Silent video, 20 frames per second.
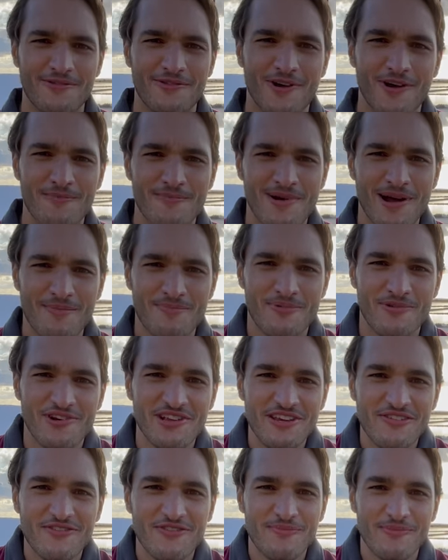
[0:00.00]
From my
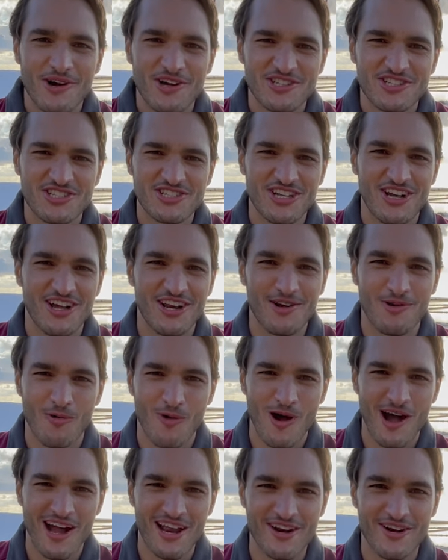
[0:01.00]
brief Marsala
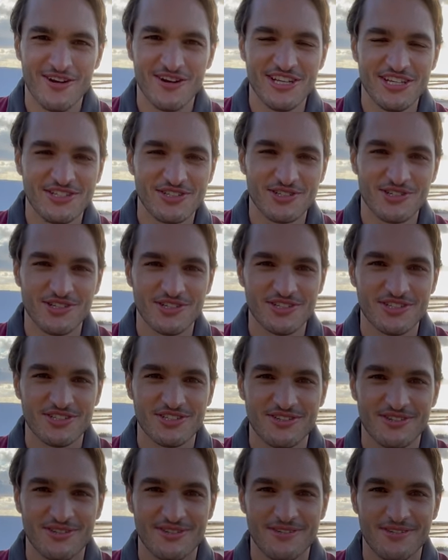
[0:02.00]
wine research,
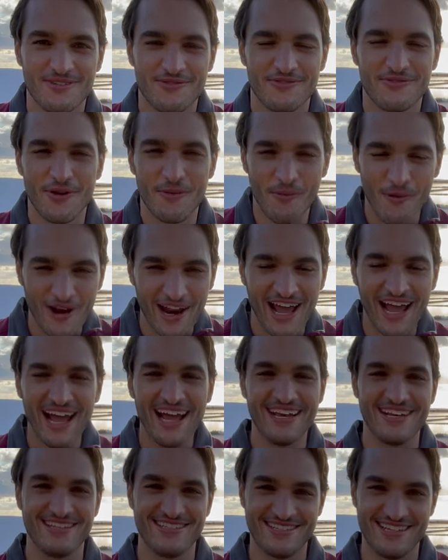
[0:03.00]
from what I
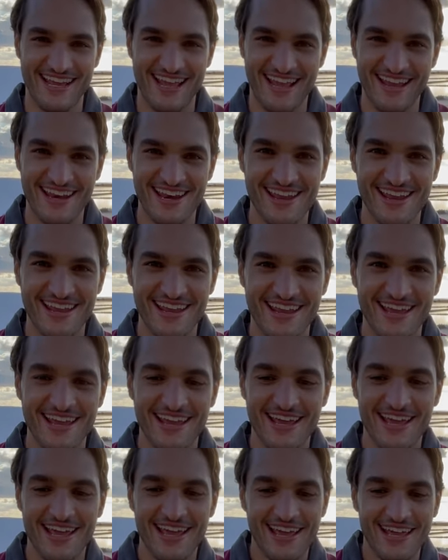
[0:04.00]
understand,
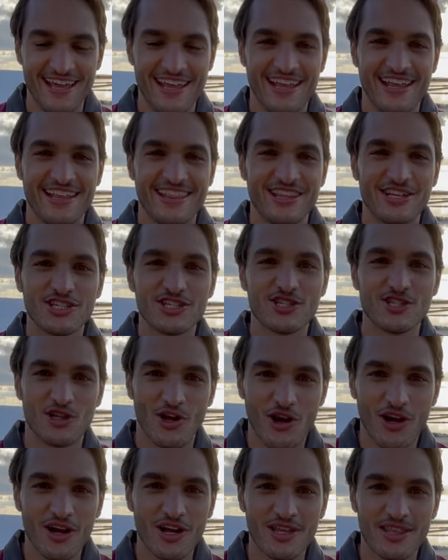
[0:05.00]
the
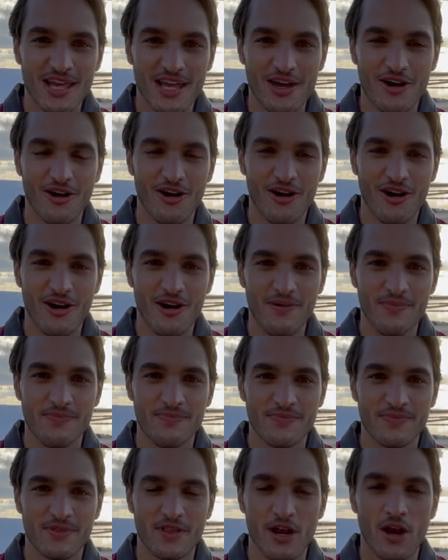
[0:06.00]
stronger they are,
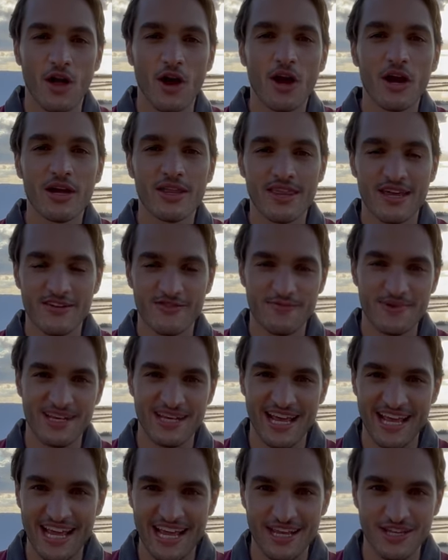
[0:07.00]
the longer they've been
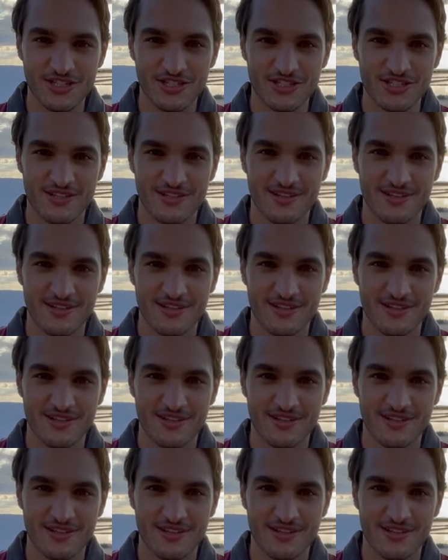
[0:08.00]
aged.